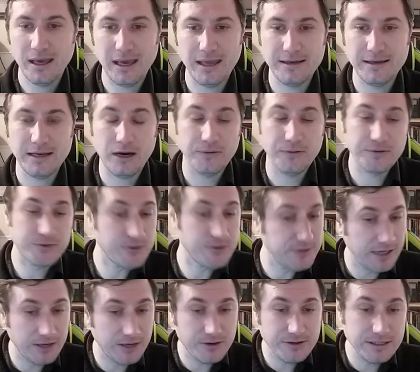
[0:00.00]
Now the
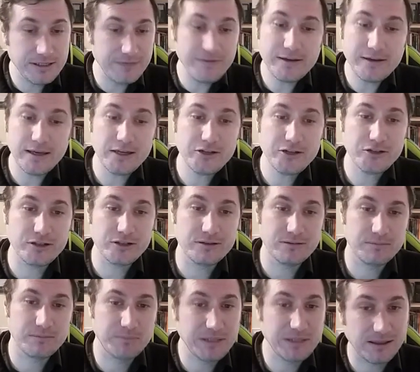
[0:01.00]
standard deviation,
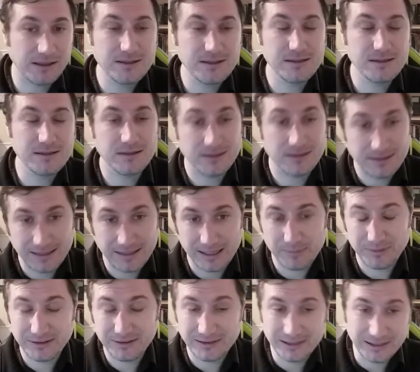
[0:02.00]
because this is a
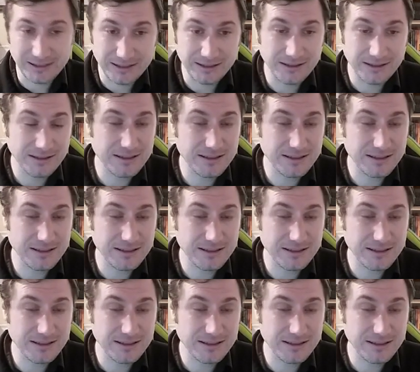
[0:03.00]
sampling